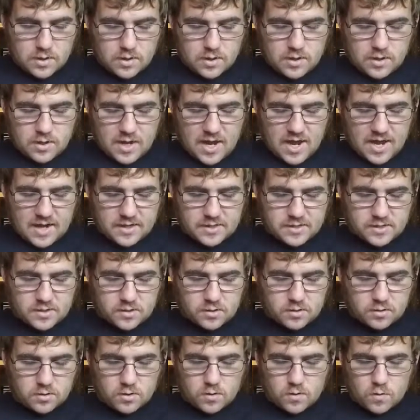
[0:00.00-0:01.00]

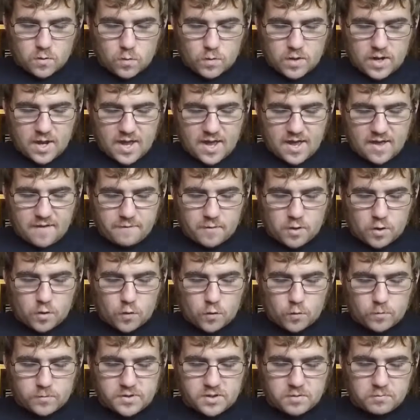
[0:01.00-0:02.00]
Next, we have
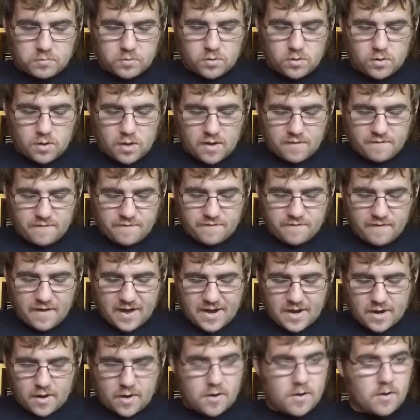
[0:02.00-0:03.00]
Crucible of
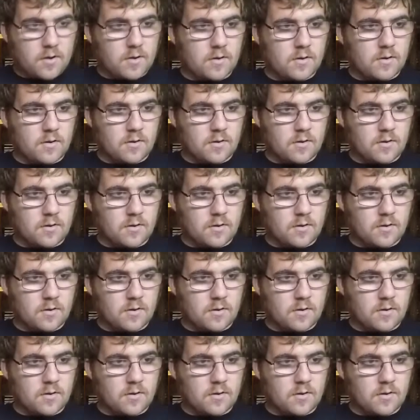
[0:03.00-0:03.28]
Fire.